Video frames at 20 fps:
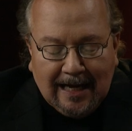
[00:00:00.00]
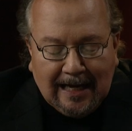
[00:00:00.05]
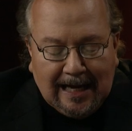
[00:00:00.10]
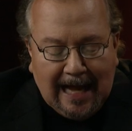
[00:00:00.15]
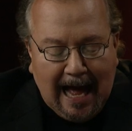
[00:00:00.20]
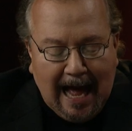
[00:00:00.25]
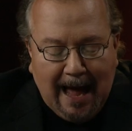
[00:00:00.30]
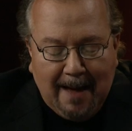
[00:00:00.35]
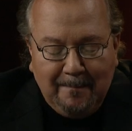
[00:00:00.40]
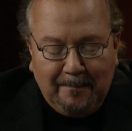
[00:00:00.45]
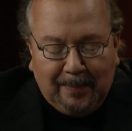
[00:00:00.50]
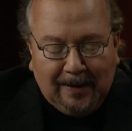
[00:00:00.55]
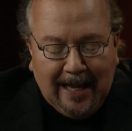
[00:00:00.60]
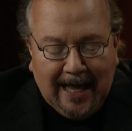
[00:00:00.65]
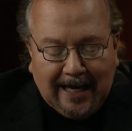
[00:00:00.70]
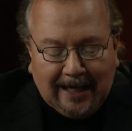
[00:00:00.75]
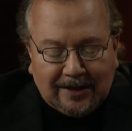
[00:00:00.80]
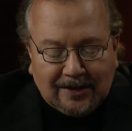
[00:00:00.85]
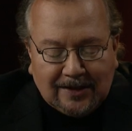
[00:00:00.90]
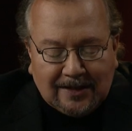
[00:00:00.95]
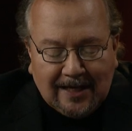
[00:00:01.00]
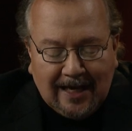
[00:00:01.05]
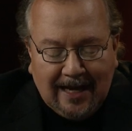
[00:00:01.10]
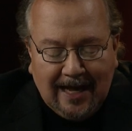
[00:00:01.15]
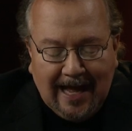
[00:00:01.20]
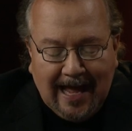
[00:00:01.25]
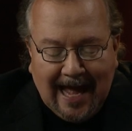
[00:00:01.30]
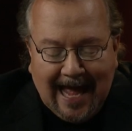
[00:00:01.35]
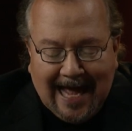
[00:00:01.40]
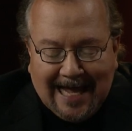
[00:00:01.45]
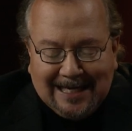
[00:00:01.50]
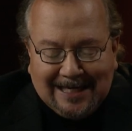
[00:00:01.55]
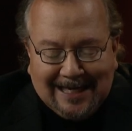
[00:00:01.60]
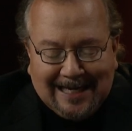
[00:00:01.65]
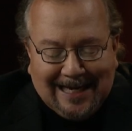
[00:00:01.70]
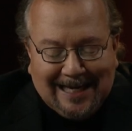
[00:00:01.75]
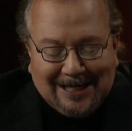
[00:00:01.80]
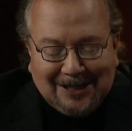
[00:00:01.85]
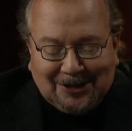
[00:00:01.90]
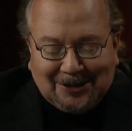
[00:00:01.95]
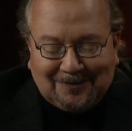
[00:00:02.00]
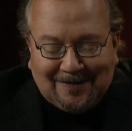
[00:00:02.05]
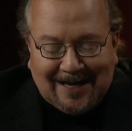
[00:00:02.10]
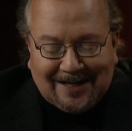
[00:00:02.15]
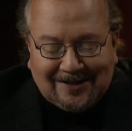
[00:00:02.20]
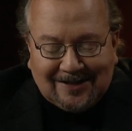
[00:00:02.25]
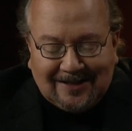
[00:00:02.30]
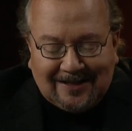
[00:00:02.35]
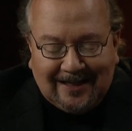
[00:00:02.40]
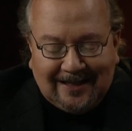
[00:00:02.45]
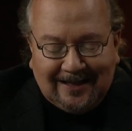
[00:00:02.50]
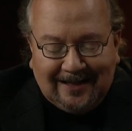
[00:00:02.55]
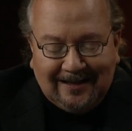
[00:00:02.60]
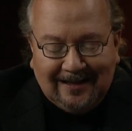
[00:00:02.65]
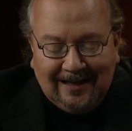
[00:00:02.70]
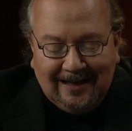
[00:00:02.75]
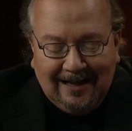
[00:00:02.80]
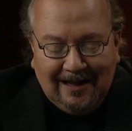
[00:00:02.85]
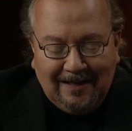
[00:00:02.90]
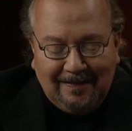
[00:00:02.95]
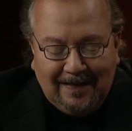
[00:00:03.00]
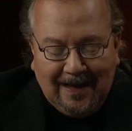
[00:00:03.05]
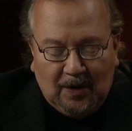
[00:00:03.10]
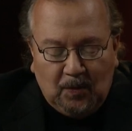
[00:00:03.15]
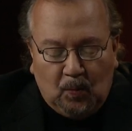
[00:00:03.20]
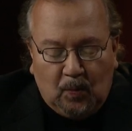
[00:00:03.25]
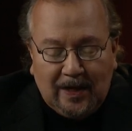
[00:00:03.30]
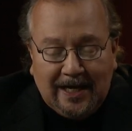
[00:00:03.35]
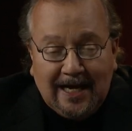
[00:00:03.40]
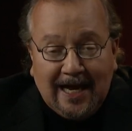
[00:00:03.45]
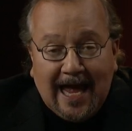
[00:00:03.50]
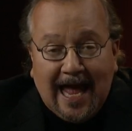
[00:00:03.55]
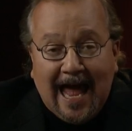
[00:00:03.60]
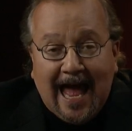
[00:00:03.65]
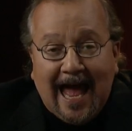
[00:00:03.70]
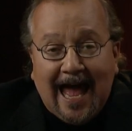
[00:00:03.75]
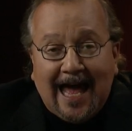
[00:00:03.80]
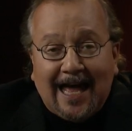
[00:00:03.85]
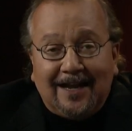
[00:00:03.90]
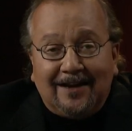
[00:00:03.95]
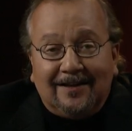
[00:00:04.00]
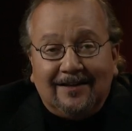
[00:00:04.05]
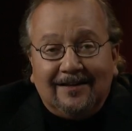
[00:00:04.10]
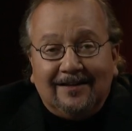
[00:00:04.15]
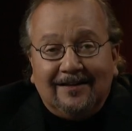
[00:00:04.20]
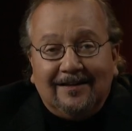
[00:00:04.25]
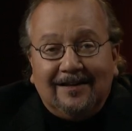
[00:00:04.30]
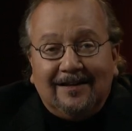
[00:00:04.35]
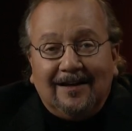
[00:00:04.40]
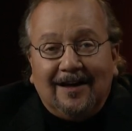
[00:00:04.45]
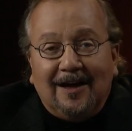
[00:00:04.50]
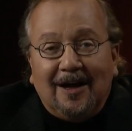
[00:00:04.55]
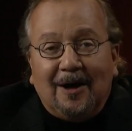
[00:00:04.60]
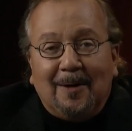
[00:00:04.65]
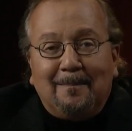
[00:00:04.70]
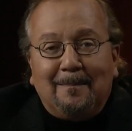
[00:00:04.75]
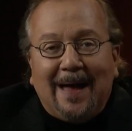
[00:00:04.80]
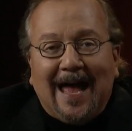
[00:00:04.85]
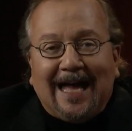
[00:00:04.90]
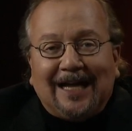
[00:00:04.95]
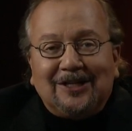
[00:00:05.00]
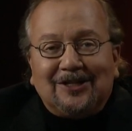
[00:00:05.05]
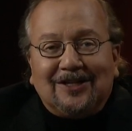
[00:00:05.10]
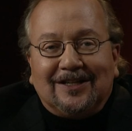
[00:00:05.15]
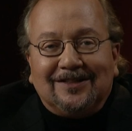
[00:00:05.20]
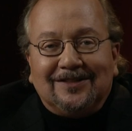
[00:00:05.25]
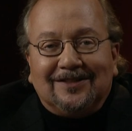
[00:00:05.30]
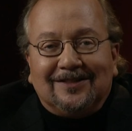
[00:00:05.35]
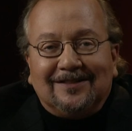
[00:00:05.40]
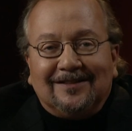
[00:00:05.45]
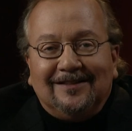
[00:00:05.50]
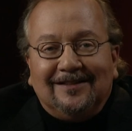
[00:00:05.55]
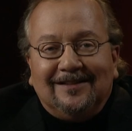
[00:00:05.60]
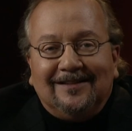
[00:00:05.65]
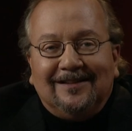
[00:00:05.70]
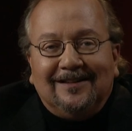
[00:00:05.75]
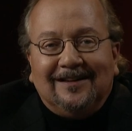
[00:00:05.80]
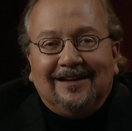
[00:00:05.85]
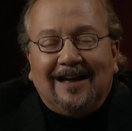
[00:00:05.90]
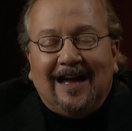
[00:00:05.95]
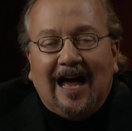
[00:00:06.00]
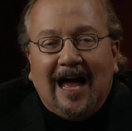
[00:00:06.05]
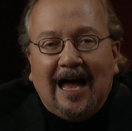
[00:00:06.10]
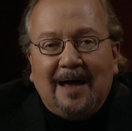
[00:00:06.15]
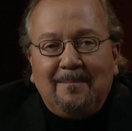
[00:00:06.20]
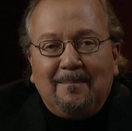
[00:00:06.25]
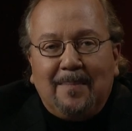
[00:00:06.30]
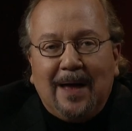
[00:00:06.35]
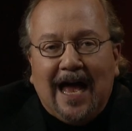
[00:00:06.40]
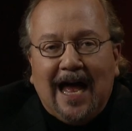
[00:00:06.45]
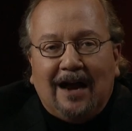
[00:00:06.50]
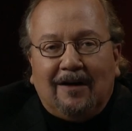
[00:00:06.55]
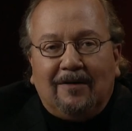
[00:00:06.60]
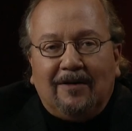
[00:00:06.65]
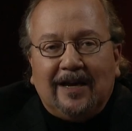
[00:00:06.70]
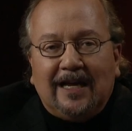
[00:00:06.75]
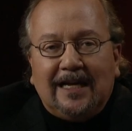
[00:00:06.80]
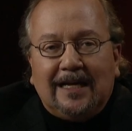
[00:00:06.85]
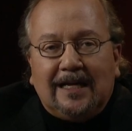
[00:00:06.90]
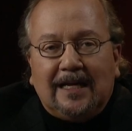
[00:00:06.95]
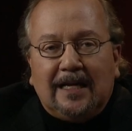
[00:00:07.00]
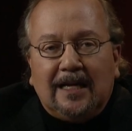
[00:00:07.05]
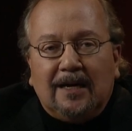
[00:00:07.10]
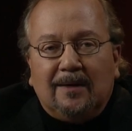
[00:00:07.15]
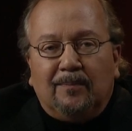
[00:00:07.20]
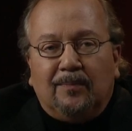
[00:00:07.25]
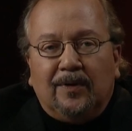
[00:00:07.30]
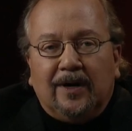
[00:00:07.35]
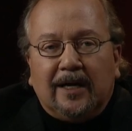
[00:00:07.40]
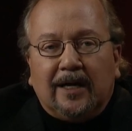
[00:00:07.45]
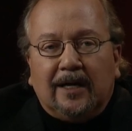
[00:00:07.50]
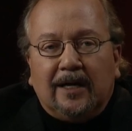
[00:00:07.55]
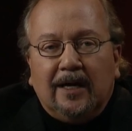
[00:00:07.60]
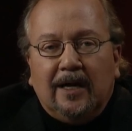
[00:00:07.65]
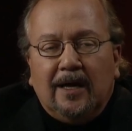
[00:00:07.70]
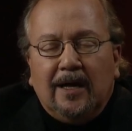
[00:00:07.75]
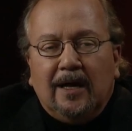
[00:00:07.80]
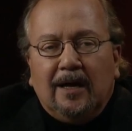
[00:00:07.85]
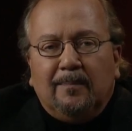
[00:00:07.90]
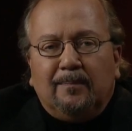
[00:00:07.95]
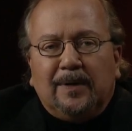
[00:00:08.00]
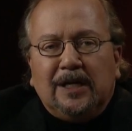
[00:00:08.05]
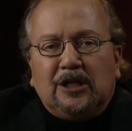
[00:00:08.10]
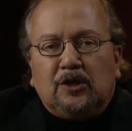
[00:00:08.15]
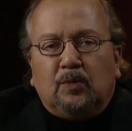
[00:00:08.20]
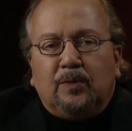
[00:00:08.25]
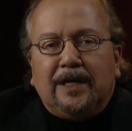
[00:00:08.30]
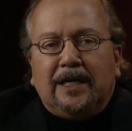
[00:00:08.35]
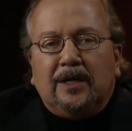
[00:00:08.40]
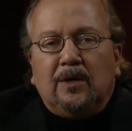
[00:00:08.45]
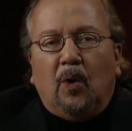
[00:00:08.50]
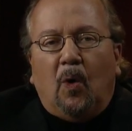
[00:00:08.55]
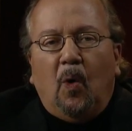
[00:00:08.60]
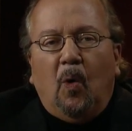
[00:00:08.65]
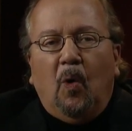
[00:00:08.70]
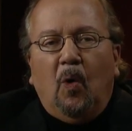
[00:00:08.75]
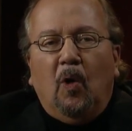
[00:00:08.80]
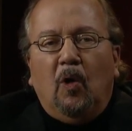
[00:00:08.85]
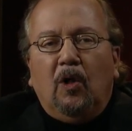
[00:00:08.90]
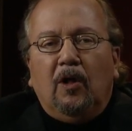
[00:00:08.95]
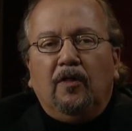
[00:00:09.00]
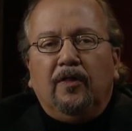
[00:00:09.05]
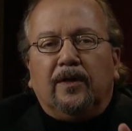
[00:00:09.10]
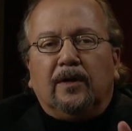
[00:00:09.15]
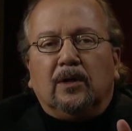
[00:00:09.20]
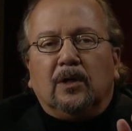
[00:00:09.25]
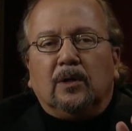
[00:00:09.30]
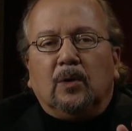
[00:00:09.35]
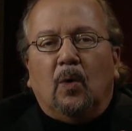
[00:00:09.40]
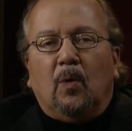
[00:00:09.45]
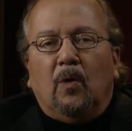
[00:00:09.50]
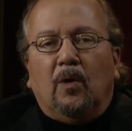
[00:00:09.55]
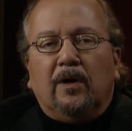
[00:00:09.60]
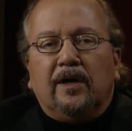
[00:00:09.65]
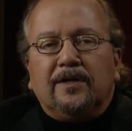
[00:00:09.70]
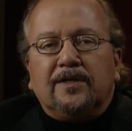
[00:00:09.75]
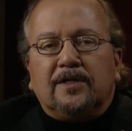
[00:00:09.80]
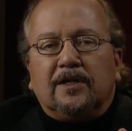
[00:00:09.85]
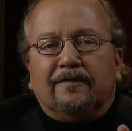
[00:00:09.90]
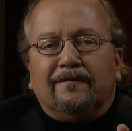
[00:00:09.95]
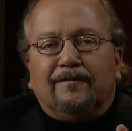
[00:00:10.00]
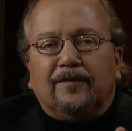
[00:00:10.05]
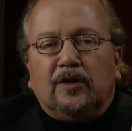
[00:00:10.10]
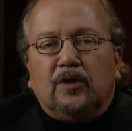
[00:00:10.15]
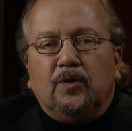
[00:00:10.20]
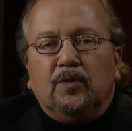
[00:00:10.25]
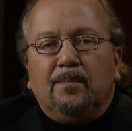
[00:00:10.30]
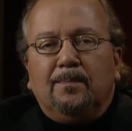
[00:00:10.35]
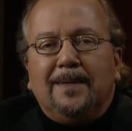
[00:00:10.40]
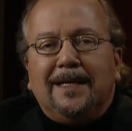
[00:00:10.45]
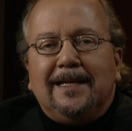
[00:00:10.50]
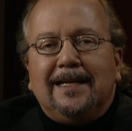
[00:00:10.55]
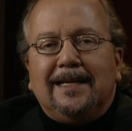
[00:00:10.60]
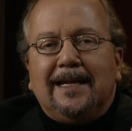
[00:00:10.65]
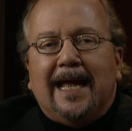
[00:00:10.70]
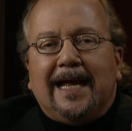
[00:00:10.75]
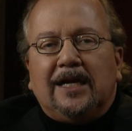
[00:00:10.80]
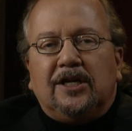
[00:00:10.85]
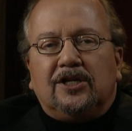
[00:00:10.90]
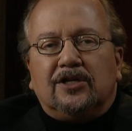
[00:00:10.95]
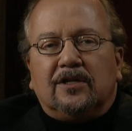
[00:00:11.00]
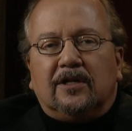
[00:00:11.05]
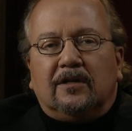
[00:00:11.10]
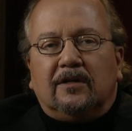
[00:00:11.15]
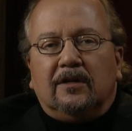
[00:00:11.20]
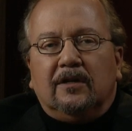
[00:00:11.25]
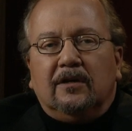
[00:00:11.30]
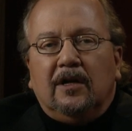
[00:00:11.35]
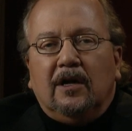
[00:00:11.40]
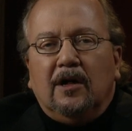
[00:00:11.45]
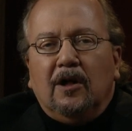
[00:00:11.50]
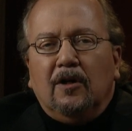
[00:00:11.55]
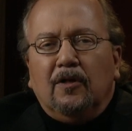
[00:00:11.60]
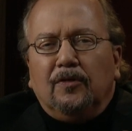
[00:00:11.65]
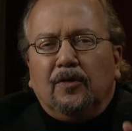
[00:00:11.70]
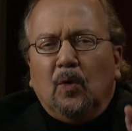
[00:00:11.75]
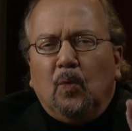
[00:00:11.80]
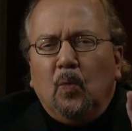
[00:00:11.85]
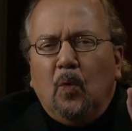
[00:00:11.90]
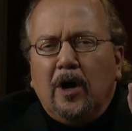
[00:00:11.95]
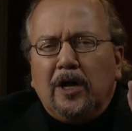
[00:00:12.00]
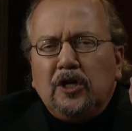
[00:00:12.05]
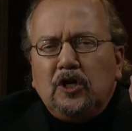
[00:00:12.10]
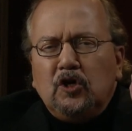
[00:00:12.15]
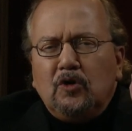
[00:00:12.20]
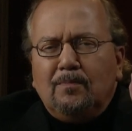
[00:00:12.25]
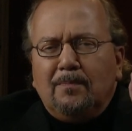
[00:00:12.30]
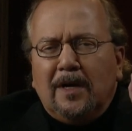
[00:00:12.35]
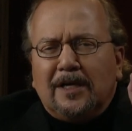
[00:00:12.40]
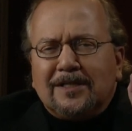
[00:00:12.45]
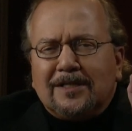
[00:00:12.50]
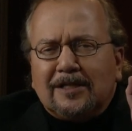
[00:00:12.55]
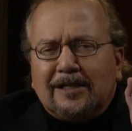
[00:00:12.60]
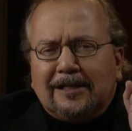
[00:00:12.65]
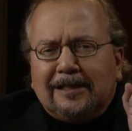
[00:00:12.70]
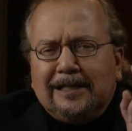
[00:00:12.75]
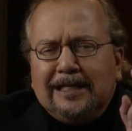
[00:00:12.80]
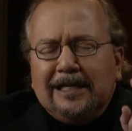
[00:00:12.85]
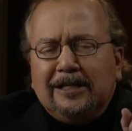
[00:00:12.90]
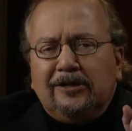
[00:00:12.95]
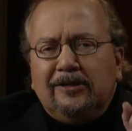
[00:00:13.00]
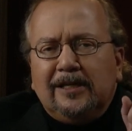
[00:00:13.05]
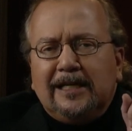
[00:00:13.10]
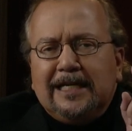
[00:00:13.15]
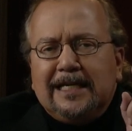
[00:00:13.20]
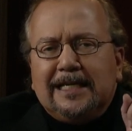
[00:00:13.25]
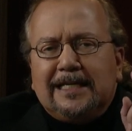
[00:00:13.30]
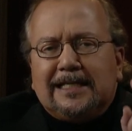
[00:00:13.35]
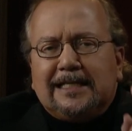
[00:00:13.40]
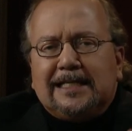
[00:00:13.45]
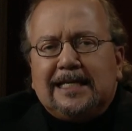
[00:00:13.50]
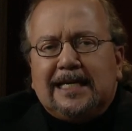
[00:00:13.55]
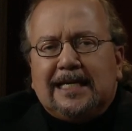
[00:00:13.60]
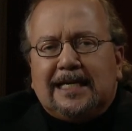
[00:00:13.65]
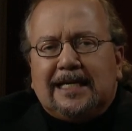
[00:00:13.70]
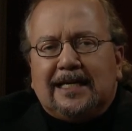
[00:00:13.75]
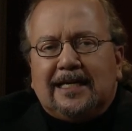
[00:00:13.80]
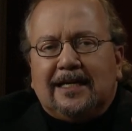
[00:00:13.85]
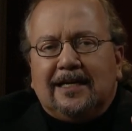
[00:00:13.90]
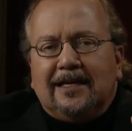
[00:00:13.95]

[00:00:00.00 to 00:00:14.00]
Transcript: complex, and interesting than we had imagined. I'm Barry Kibrick. Between all the laws of human nature, the one you must clearly see